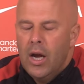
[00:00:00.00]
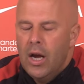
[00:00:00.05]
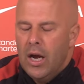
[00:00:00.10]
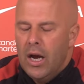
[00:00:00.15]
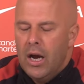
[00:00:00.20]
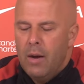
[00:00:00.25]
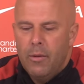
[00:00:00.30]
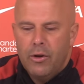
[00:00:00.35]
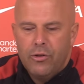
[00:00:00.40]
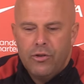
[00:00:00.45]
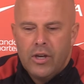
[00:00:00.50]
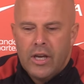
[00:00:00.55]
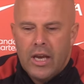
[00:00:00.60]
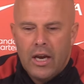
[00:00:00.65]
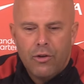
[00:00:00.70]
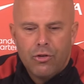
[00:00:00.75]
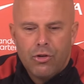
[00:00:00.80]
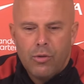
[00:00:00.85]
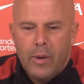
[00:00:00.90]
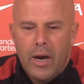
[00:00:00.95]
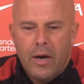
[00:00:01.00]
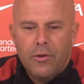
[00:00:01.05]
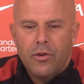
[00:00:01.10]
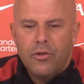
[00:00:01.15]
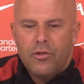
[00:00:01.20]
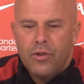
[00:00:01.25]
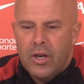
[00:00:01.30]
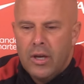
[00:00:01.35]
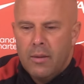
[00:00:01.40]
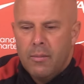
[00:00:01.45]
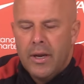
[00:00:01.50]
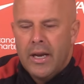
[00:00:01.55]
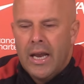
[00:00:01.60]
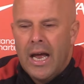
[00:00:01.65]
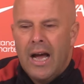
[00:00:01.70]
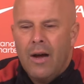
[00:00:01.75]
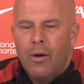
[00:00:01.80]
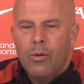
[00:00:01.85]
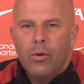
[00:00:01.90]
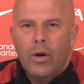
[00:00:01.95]
how much he cares about the team and
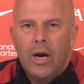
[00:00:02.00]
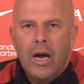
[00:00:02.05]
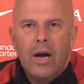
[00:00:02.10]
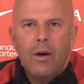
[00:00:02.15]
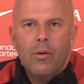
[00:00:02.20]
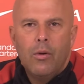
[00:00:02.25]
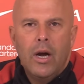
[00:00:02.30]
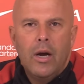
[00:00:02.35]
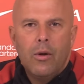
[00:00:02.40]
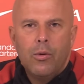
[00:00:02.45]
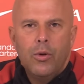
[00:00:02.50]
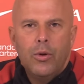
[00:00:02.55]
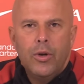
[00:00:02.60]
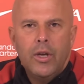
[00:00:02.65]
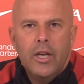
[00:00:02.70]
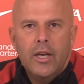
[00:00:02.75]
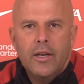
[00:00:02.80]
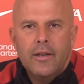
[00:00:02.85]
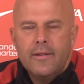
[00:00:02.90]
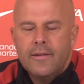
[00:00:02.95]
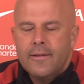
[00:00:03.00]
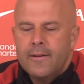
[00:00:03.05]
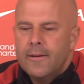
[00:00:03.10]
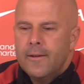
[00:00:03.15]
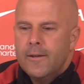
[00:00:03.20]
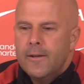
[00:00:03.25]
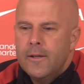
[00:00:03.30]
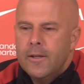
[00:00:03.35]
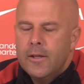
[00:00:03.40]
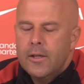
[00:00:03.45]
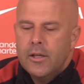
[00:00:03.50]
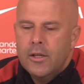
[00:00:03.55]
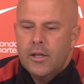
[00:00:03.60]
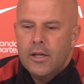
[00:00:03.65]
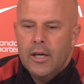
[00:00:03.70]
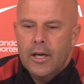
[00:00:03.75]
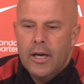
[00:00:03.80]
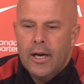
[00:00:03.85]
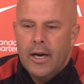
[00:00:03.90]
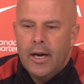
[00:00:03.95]
how how, how good he is.
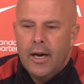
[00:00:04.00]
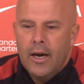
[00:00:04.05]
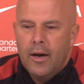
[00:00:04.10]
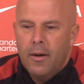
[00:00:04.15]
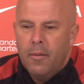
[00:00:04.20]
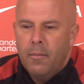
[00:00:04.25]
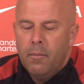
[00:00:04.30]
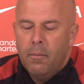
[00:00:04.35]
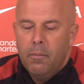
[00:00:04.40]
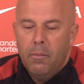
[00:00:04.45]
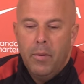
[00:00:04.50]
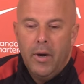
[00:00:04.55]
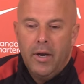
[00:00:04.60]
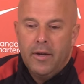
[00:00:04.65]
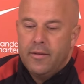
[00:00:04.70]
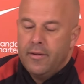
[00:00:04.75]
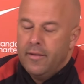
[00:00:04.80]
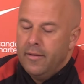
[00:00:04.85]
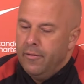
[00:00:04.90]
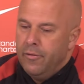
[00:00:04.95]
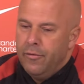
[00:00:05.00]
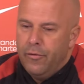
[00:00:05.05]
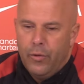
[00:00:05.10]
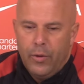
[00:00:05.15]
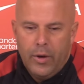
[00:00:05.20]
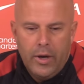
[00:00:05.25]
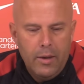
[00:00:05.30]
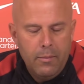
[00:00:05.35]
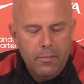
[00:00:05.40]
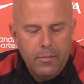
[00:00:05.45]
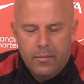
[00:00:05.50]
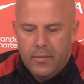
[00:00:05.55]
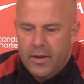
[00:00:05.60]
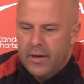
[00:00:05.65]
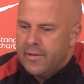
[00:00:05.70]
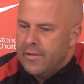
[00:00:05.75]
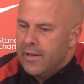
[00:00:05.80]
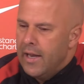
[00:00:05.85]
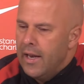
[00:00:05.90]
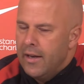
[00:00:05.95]
Um, but for him,
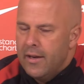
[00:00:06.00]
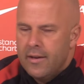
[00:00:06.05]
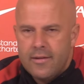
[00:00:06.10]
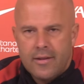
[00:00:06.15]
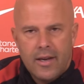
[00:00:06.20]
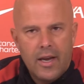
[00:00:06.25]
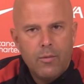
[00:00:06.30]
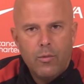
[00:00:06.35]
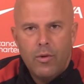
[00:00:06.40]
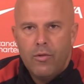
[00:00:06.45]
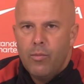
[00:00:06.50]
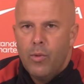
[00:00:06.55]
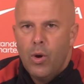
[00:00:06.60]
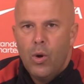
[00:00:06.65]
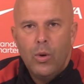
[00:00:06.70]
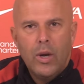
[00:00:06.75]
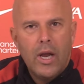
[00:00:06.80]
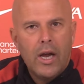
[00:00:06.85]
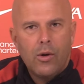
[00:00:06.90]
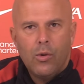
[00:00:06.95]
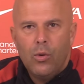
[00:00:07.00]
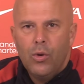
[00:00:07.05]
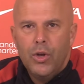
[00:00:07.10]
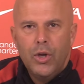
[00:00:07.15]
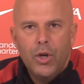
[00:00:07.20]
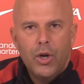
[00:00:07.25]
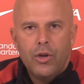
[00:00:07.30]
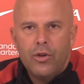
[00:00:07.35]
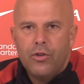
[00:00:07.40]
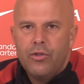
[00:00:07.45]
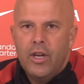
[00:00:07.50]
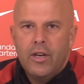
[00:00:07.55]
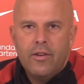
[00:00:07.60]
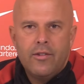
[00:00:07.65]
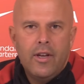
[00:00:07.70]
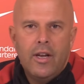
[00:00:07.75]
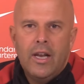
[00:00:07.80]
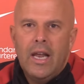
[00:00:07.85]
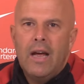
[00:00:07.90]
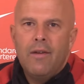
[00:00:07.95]
it's and the same with Mo. Like all the others, they
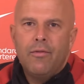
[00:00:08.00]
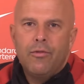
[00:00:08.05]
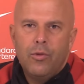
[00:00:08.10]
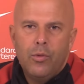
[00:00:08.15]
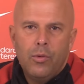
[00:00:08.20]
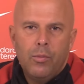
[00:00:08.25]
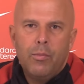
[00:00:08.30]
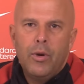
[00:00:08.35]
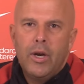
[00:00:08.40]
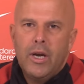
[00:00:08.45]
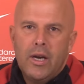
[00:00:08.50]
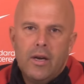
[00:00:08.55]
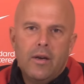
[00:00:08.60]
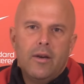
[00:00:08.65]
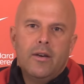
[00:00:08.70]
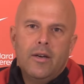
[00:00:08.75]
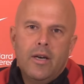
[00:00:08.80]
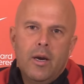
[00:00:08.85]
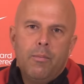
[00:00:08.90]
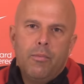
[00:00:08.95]
still have to bring their